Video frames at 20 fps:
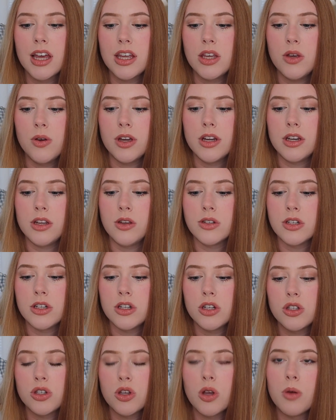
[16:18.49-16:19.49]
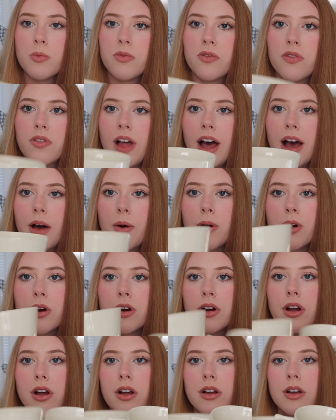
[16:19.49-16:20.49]
You can use it to scoop
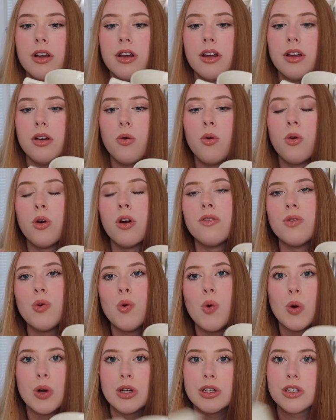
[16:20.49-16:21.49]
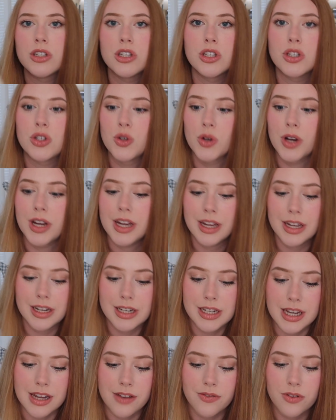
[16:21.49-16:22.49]
flour, or of course just drink
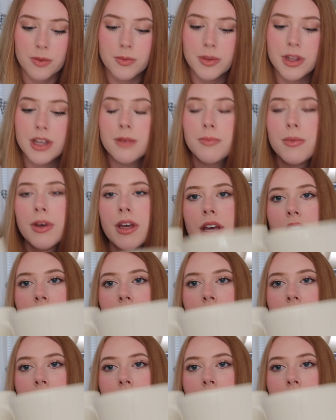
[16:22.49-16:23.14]
tea from them.